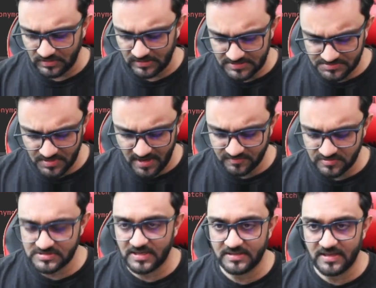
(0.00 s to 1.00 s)
is we have to
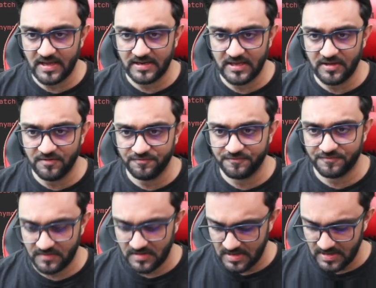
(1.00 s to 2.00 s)
say that if
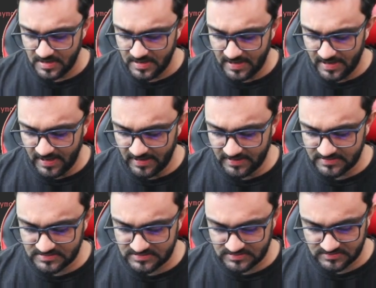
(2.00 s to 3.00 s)

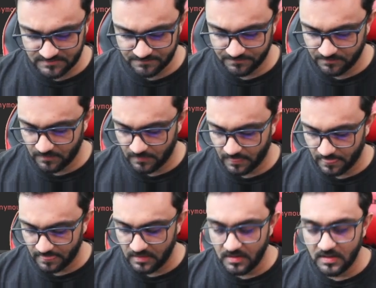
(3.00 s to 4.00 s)
x
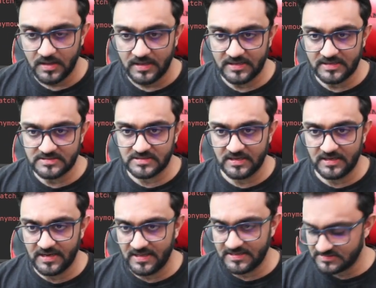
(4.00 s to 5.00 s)
is
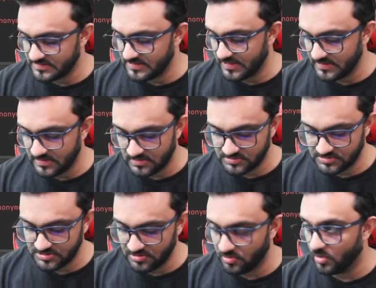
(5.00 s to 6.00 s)
less than
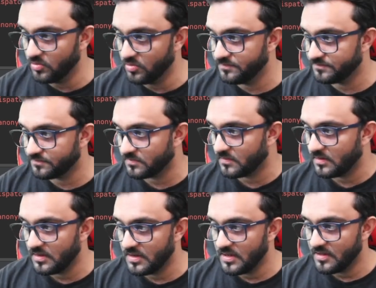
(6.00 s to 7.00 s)
zero,
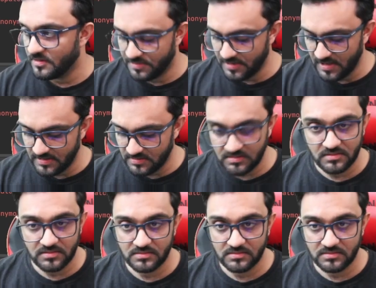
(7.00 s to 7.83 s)
then